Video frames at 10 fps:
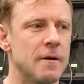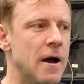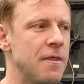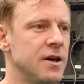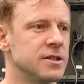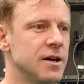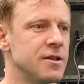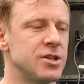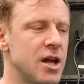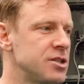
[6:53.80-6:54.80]
And things
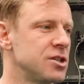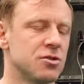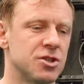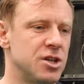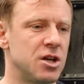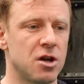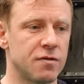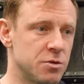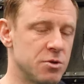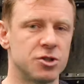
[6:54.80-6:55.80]
like the Genesis or the
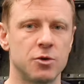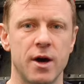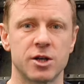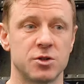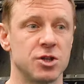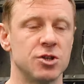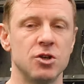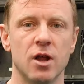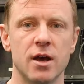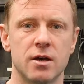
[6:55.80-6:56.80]
Seacraft and the Suex, which you can
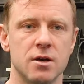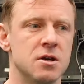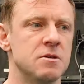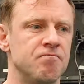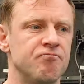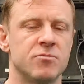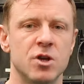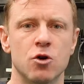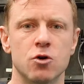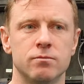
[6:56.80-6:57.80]
do like,
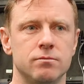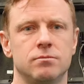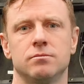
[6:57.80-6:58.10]
you know,